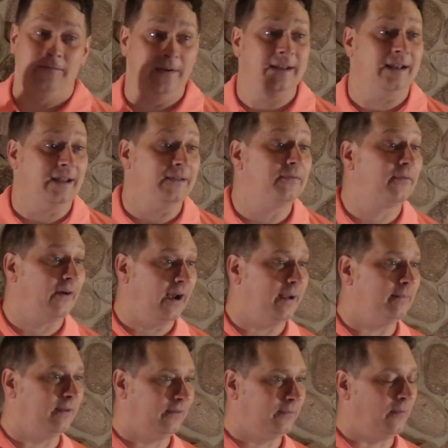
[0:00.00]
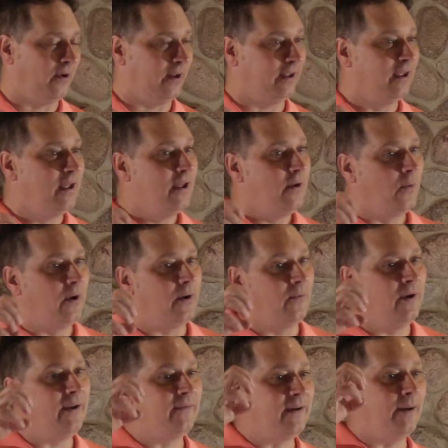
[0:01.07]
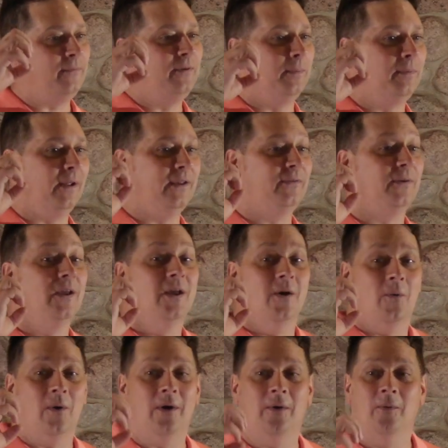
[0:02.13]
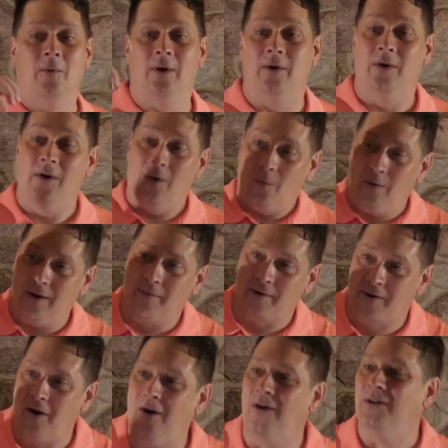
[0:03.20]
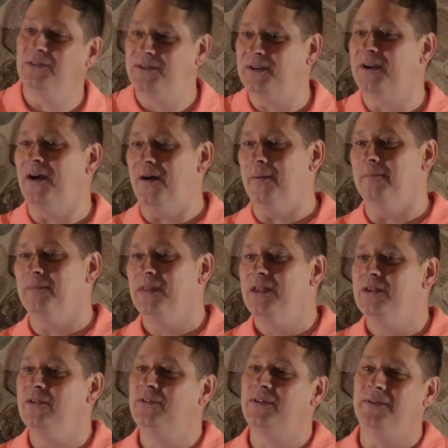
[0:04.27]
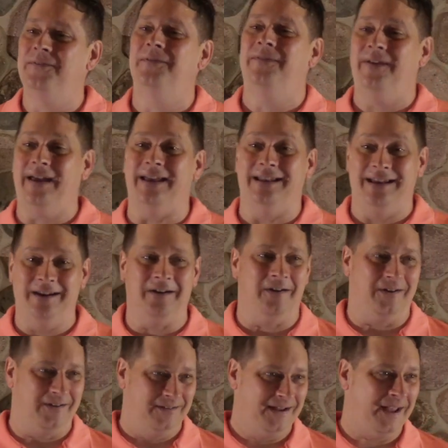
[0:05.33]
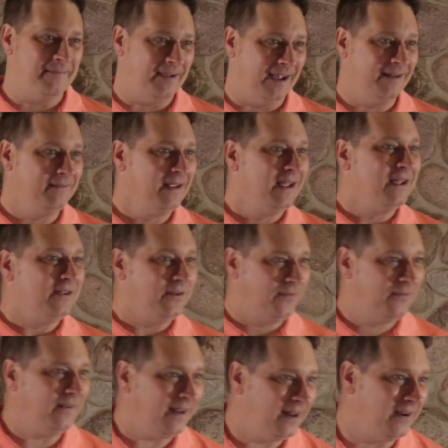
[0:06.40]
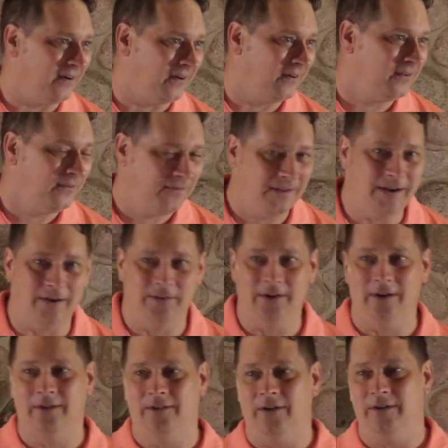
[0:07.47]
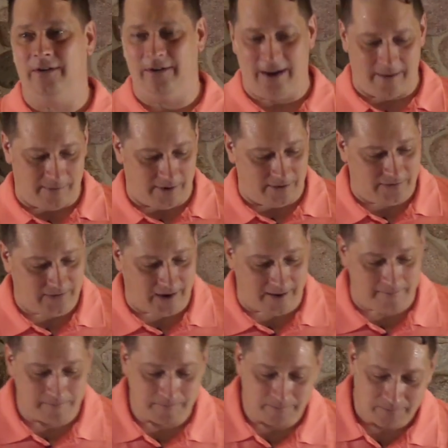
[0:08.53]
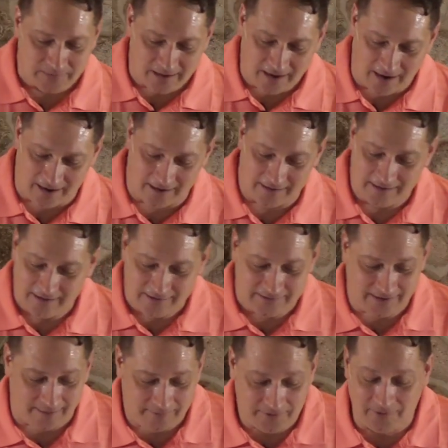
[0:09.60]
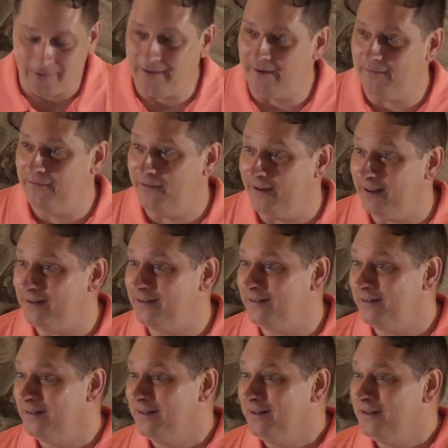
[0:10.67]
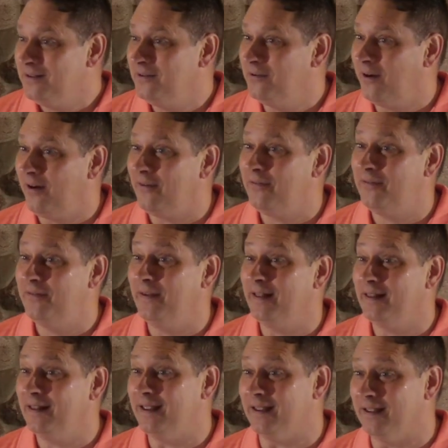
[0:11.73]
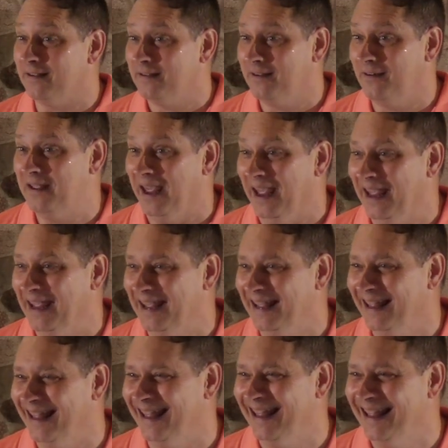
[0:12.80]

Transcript: framed this morning. We have come to a place where we were called to come. You should fit here. Amen? You fit here. You fit here. Turn to your neighbor and say, stop throwing a fit. You are fitly, okay?